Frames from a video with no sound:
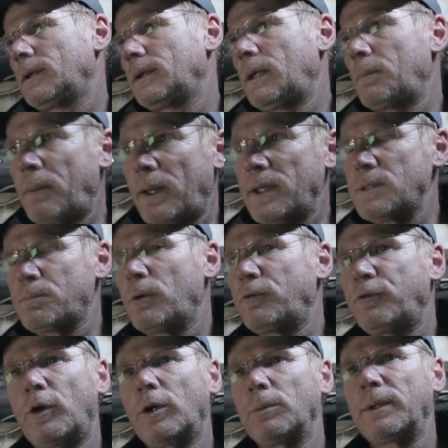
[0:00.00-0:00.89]
the best
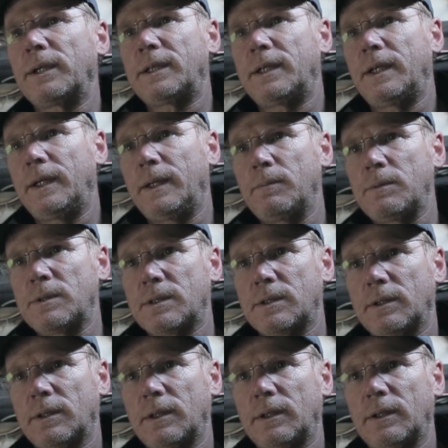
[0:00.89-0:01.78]
performing
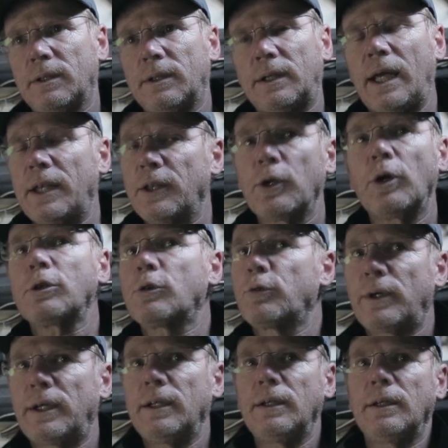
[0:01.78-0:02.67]
teams
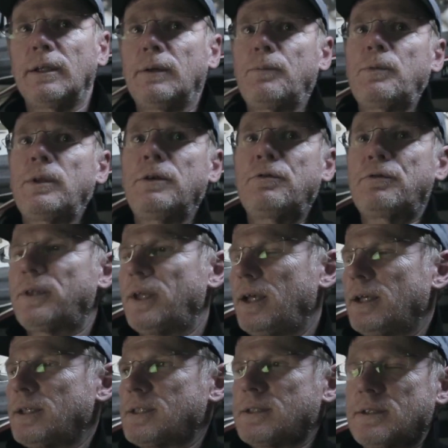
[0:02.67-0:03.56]
cannot win if
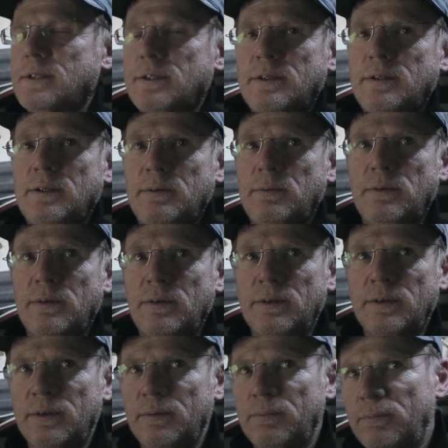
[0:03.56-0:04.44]
there's
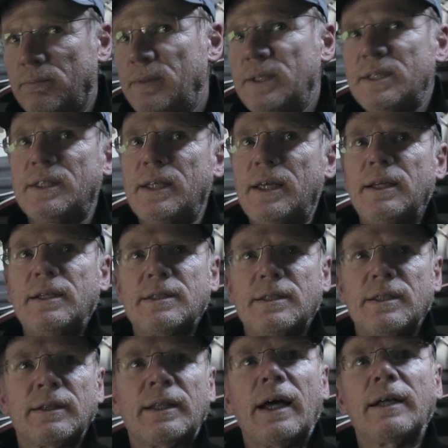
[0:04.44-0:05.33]

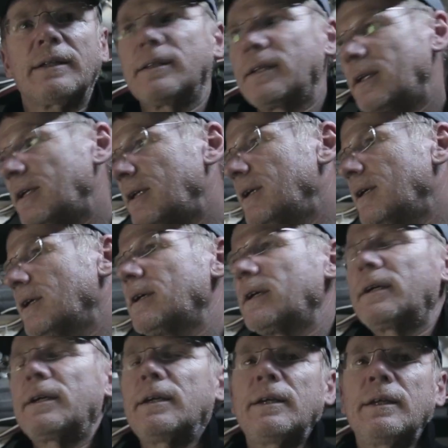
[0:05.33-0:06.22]
mistakes done
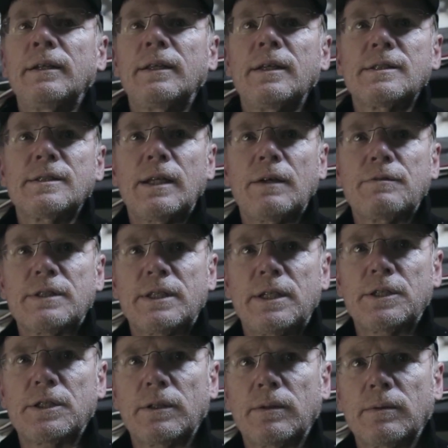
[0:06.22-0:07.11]
here in this nav
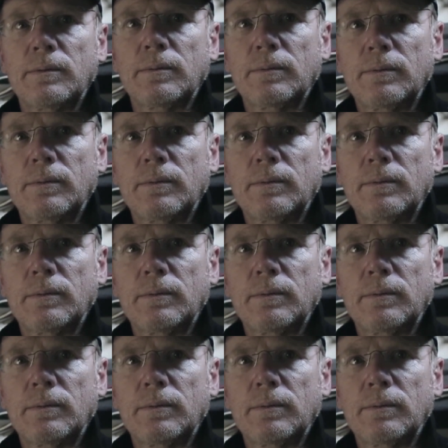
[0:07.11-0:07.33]
station.